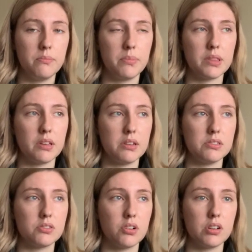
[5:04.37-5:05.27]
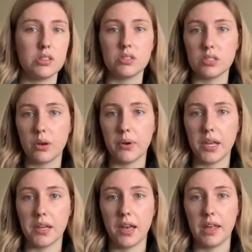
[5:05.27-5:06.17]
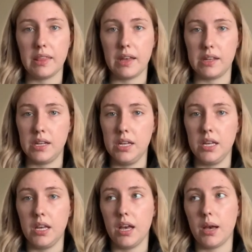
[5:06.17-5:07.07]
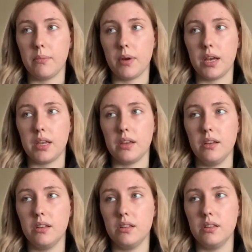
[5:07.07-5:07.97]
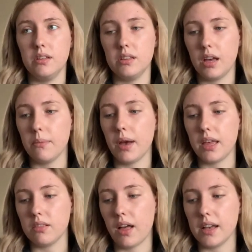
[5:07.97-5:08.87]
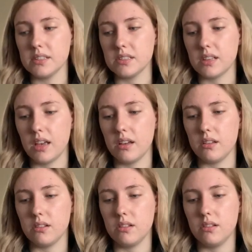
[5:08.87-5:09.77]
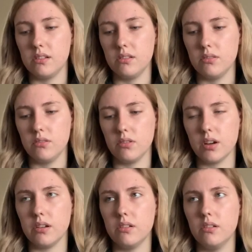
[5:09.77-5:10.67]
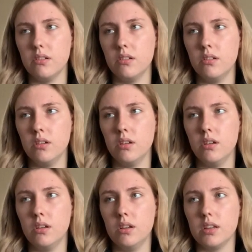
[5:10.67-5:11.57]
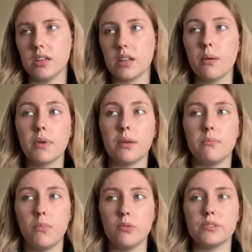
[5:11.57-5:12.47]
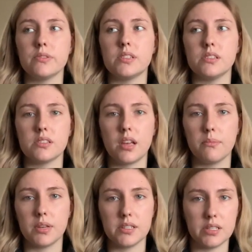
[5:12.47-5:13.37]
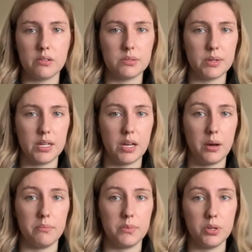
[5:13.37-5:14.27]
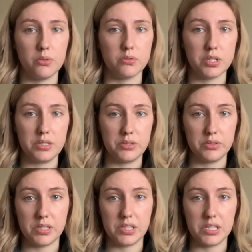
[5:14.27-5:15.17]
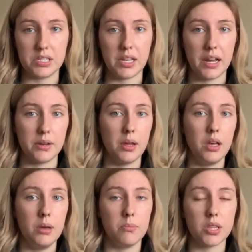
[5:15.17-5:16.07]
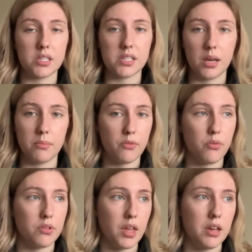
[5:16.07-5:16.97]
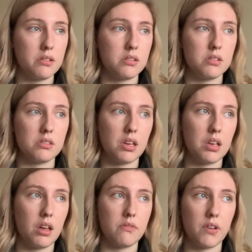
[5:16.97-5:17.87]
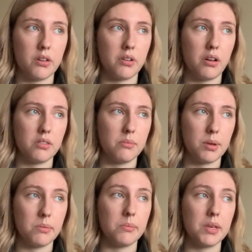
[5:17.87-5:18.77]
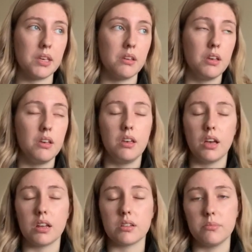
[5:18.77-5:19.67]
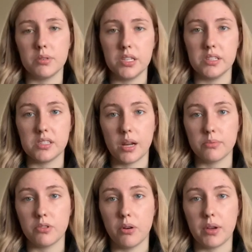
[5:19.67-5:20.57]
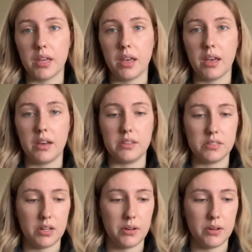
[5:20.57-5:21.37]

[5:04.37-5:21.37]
but then it started slowing, and then at not my last scan, or yeah, not my most recent scan, because that was my nuchal translucency scan, but the scan before that, they had found out the baby B had completely stopped growing, and